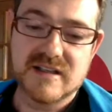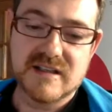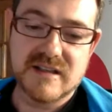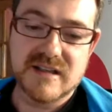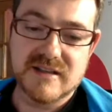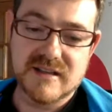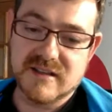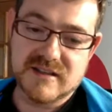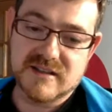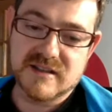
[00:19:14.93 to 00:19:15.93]

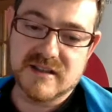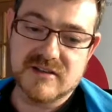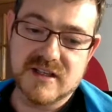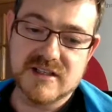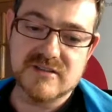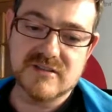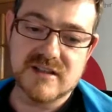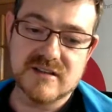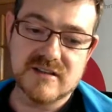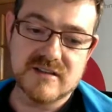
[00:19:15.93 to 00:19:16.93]
the connection,
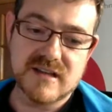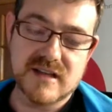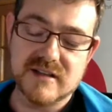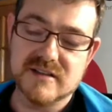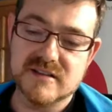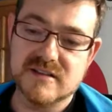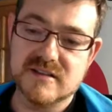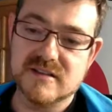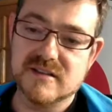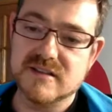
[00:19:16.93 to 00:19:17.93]
and yeah, it's
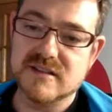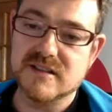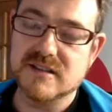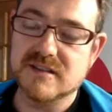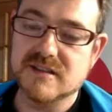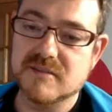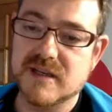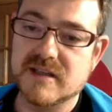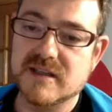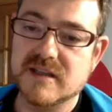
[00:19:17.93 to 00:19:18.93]

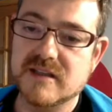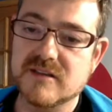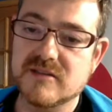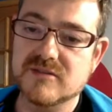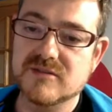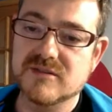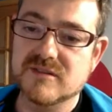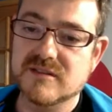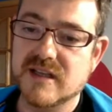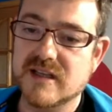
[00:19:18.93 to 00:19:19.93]
better than use
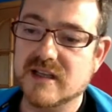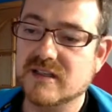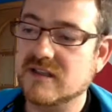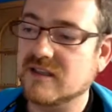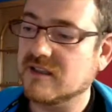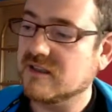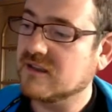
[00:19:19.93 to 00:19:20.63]
directly